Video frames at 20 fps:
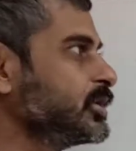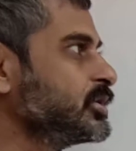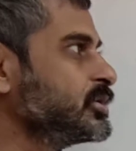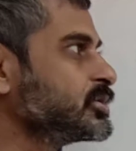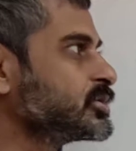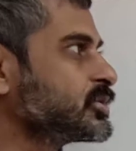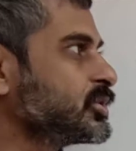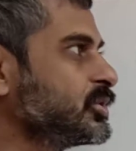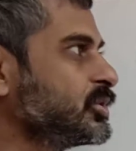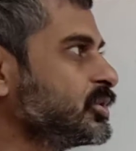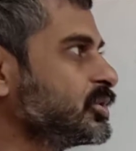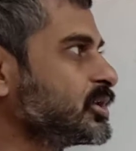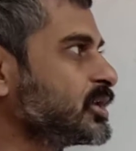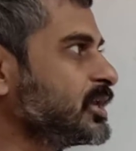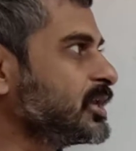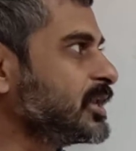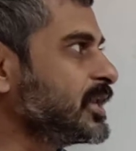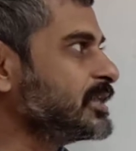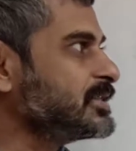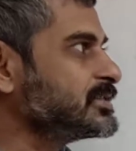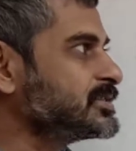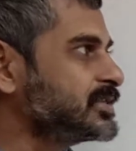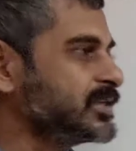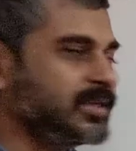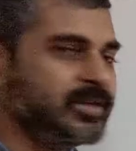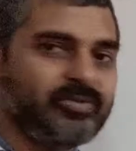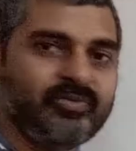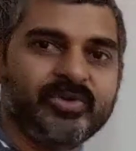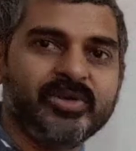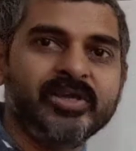So let's
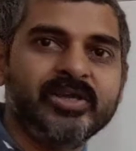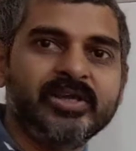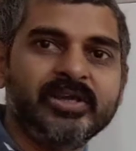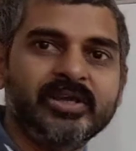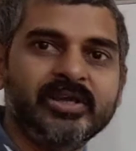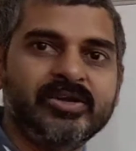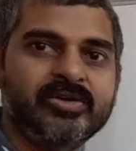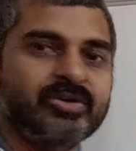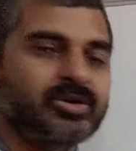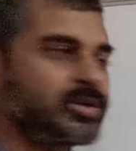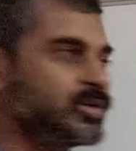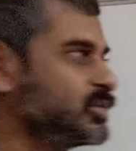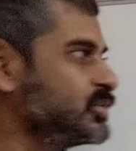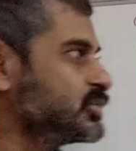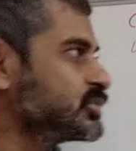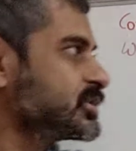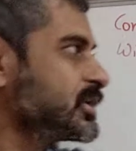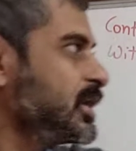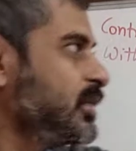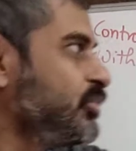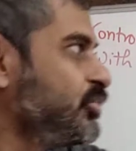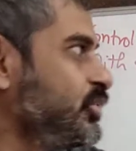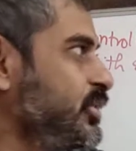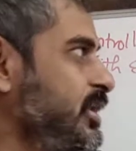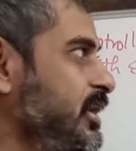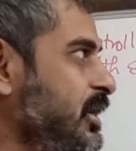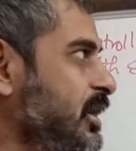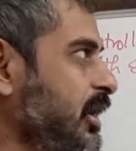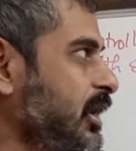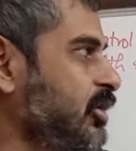see, we introduce a
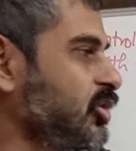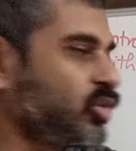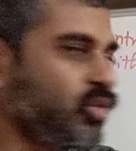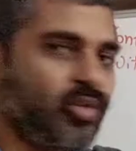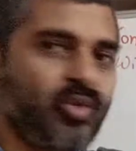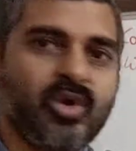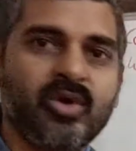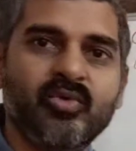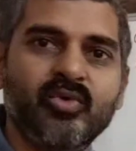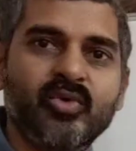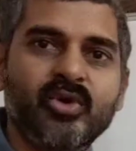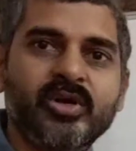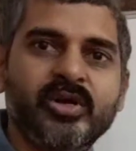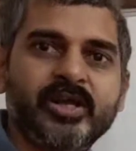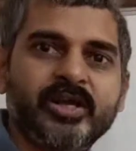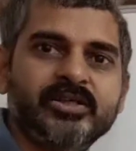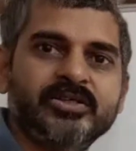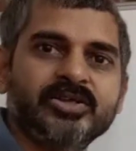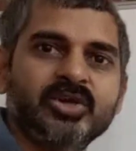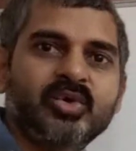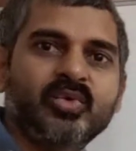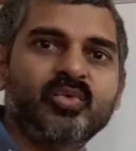V control voltage.